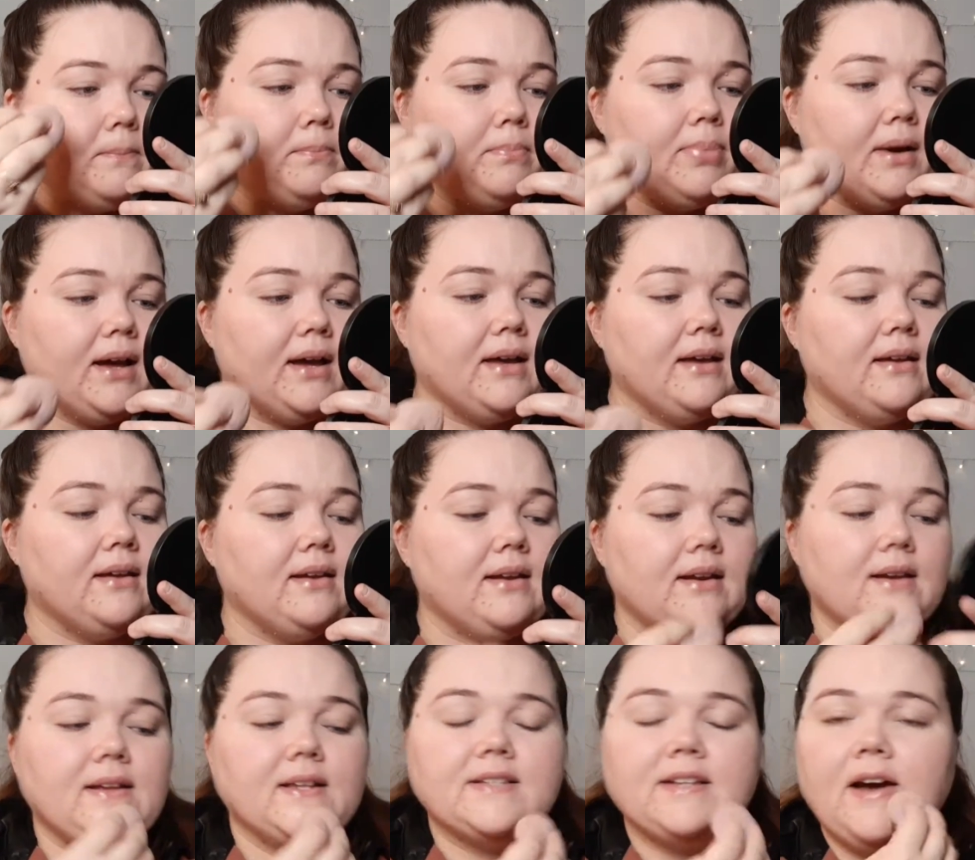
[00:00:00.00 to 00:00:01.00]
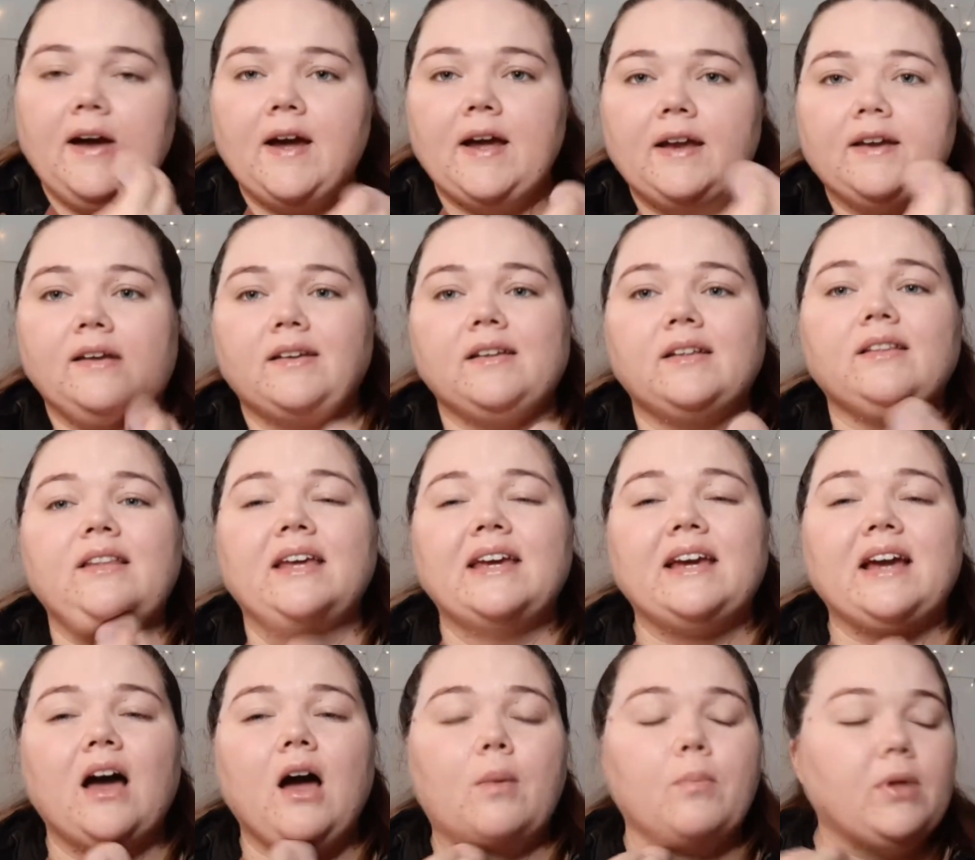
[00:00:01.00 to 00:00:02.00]
But it's kind of
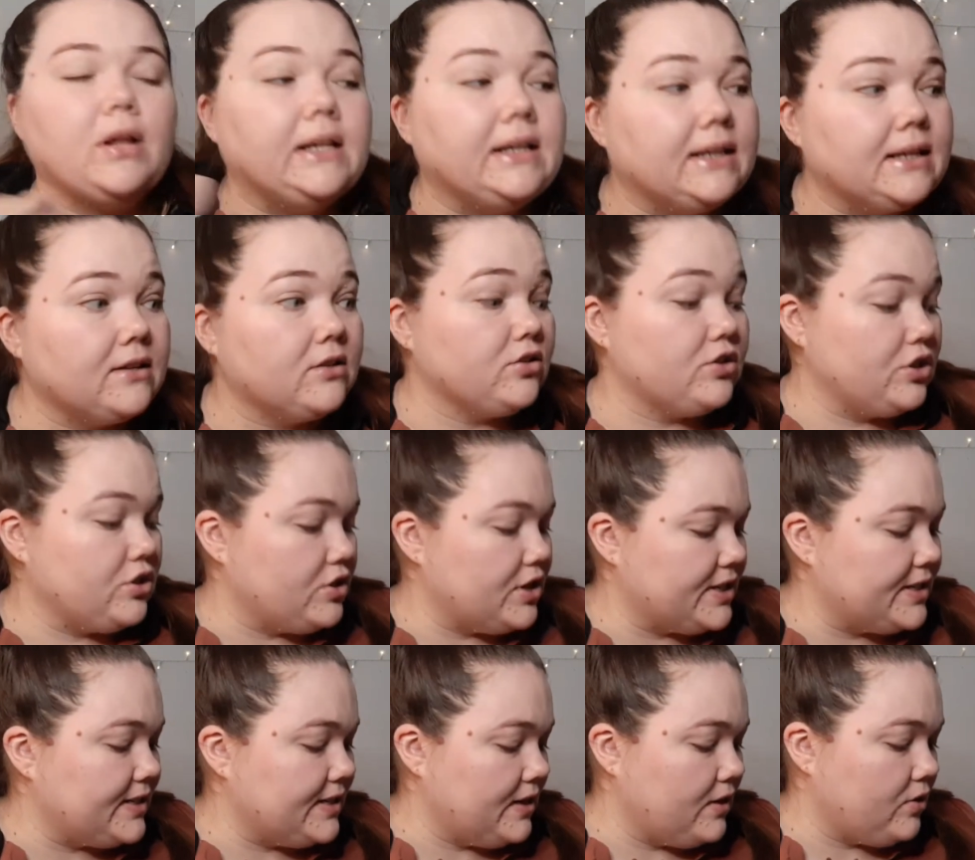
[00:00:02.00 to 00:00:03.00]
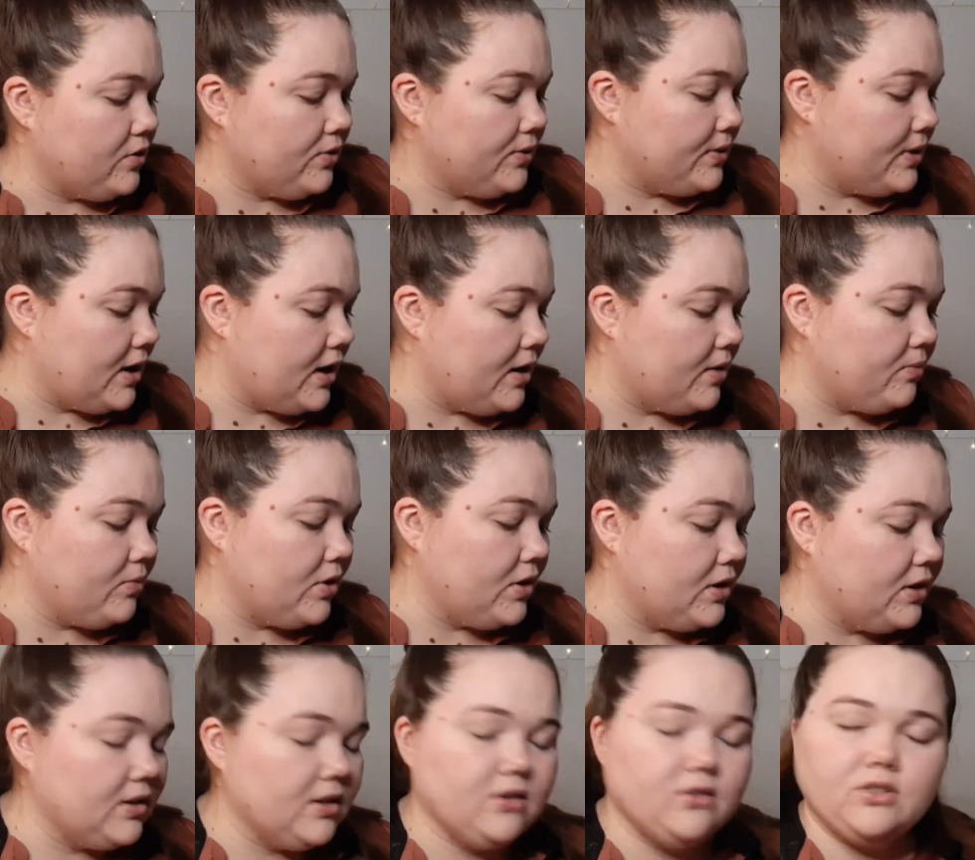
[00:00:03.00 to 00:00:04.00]
like I'm a little stressed
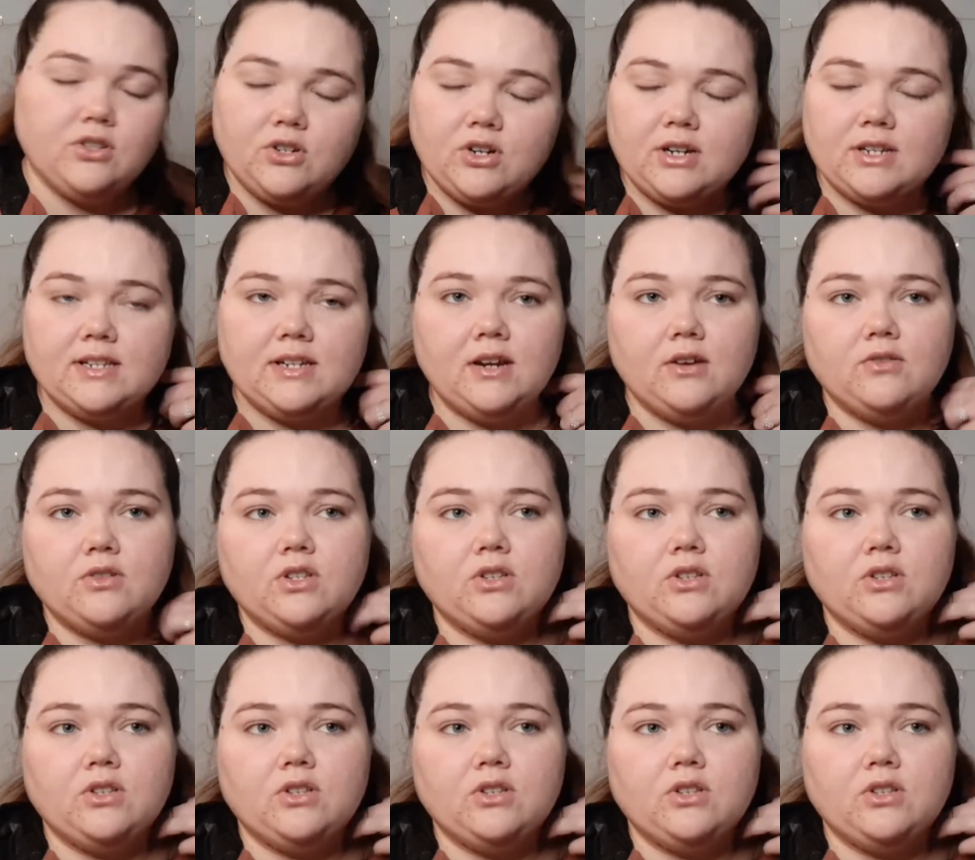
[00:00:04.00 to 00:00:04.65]
out.